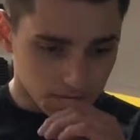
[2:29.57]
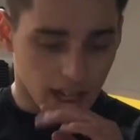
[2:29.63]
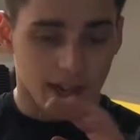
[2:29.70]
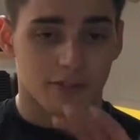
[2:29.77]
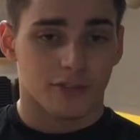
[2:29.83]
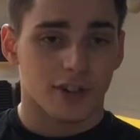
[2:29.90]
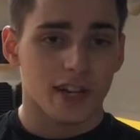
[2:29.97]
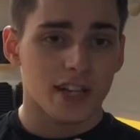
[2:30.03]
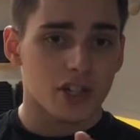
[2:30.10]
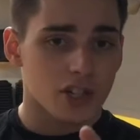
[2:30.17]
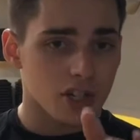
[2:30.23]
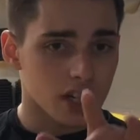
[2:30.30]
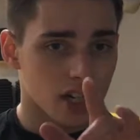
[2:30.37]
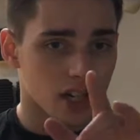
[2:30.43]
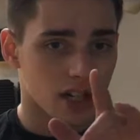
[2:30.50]
And for
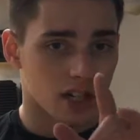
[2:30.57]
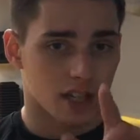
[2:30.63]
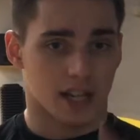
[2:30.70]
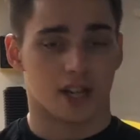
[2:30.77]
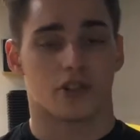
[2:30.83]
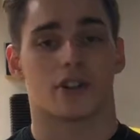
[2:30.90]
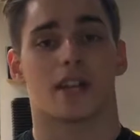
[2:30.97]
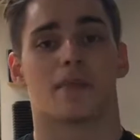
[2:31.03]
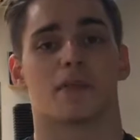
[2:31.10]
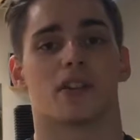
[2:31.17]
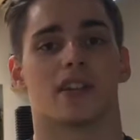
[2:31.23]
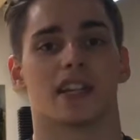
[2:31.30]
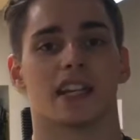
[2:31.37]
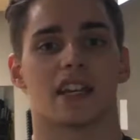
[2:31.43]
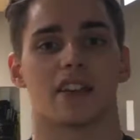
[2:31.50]
each injury, I'm
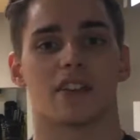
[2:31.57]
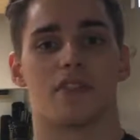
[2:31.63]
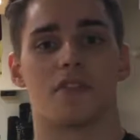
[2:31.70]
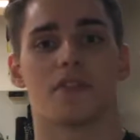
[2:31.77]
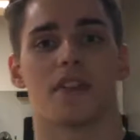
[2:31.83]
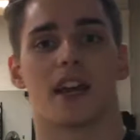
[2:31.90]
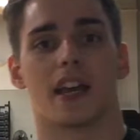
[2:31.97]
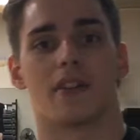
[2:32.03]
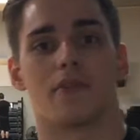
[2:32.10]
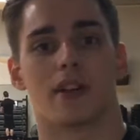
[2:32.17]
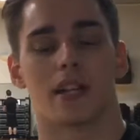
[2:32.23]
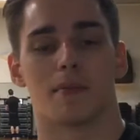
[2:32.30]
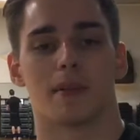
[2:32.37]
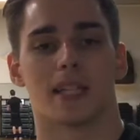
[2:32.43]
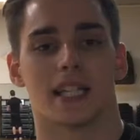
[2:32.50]
going to give a
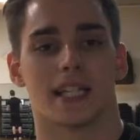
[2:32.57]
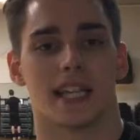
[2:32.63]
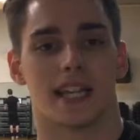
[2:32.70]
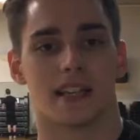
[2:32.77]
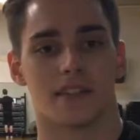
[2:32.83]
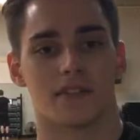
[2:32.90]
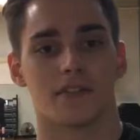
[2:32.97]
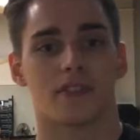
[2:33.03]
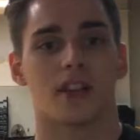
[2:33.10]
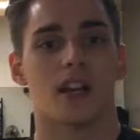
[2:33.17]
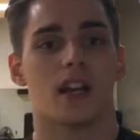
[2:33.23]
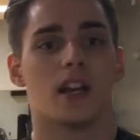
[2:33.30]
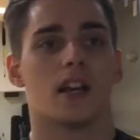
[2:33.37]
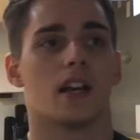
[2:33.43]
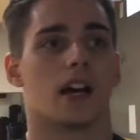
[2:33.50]
rehabilitative,
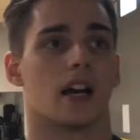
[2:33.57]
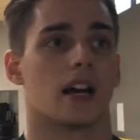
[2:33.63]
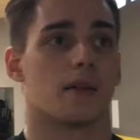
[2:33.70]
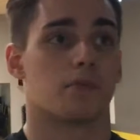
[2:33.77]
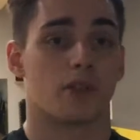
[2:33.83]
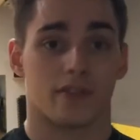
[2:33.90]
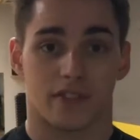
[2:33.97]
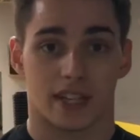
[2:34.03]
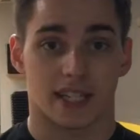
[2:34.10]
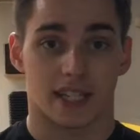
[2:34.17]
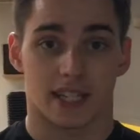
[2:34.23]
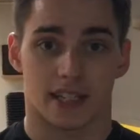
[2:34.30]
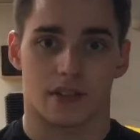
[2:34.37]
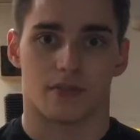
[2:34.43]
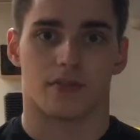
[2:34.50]

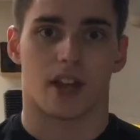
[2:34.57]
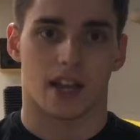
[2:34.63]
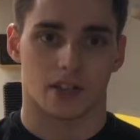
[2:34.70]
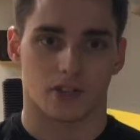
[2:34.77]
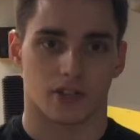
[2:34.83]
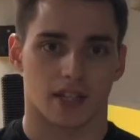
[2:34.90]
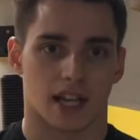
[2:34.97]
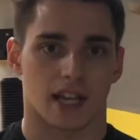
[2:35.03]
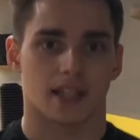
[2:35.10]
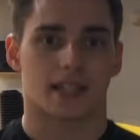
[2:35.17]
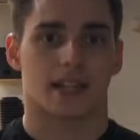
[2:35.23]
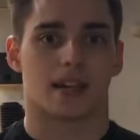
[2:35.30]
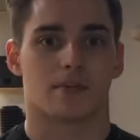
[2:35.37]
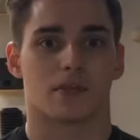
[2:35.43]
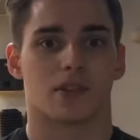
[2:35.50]
preventative exercise
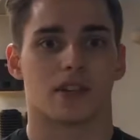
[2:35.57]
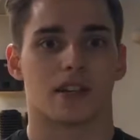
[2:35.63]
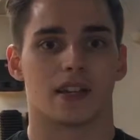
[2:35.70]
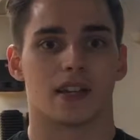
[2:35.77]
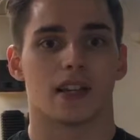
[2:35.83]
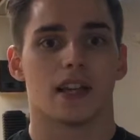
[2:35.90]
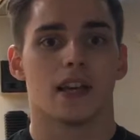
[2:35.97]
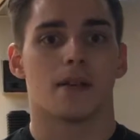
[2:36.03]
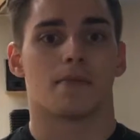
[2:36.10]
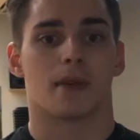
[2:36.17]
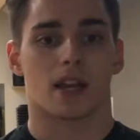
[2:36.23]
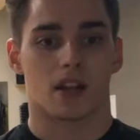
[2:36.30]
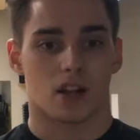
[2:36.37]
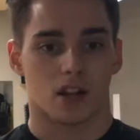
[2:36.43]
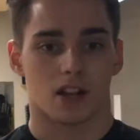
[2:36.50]
that I'm going to
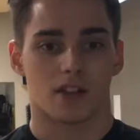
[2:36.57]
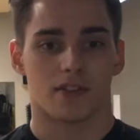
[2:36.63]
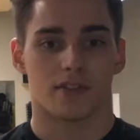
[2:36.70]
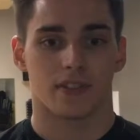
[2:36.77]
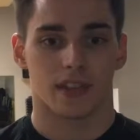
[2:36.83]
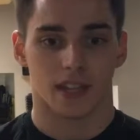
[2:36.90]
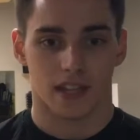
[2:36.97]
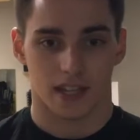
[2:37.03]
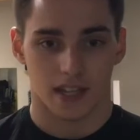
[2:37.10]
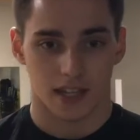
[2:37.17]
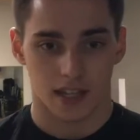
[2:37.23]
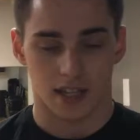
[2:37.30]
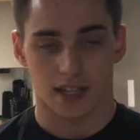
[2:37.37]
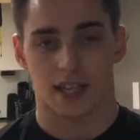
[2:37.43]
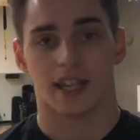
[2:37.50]
make all of the
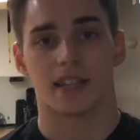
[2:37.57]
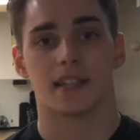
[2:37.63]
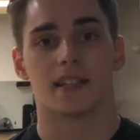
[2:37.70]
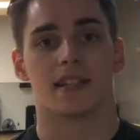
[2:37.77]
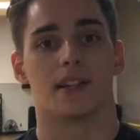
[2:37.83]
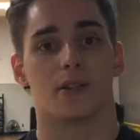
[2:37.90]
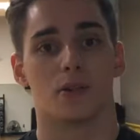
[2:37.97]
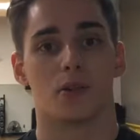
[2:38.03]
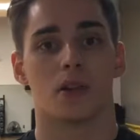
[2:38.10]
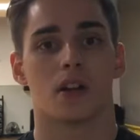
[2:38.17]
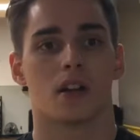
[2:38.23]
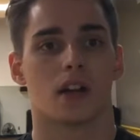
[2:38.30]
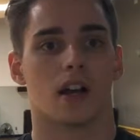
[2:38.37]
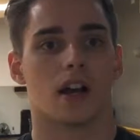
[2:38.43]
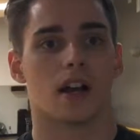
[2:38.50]
kids do
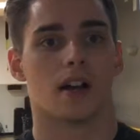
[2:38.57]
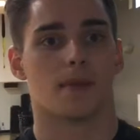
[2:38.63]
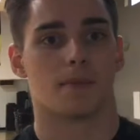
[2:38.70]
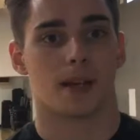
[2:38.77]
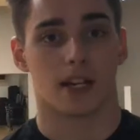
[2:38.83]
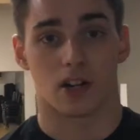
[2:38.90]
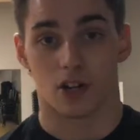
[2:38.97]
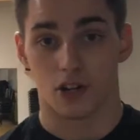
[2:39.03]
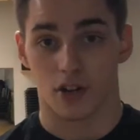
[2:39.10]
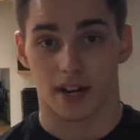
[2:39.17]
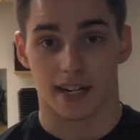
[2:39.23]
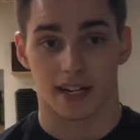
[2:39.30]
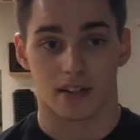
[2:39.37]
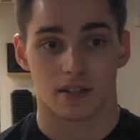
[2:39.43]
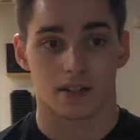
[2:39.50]
in our
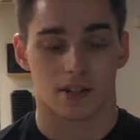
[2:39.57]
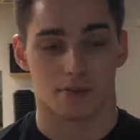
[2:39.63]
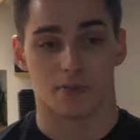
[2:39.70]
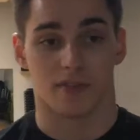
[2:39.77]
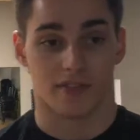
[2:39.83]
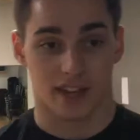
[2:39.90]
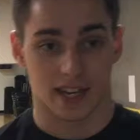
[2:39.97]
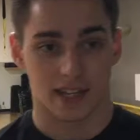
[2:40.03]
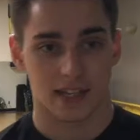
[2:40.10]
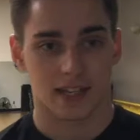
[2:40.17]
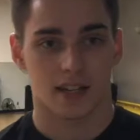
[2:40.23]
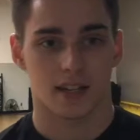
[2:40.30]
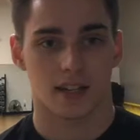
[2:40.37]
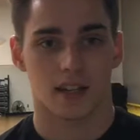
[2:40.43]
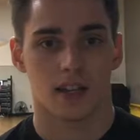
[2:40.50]
training to prevent
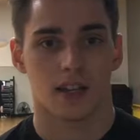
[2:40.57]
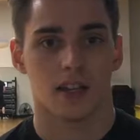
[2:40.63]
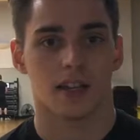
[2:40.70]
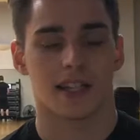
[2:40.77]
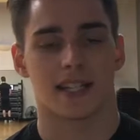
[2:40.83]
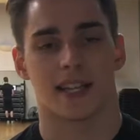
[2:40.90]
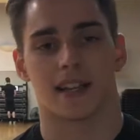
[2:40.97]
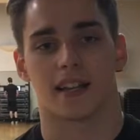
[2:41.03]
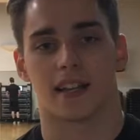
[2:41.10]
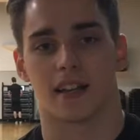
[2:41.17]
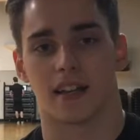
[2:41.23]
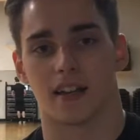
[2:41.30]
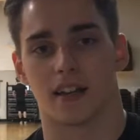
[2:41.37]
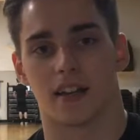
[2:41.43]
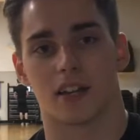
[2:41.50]
these
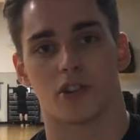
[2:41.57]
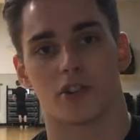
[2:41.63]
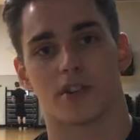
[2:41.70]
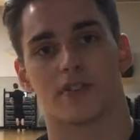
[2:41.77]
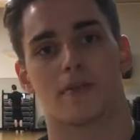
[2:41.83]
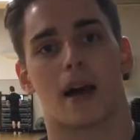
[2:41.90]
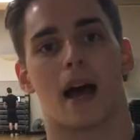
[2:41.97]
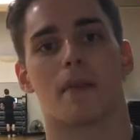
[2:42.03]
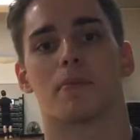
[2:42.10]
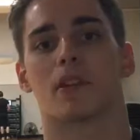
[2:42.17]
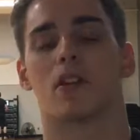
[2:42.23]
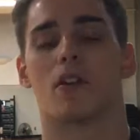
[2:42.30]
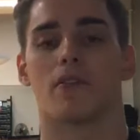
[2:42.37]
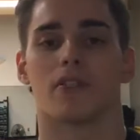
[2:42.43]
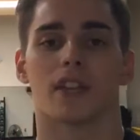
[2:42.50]
injuries from happening,
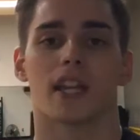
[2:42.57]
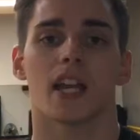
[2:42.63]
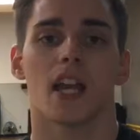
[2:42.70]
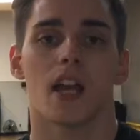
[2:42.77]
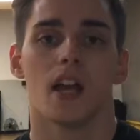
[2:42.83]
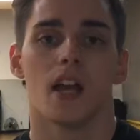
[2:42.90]
hopefully.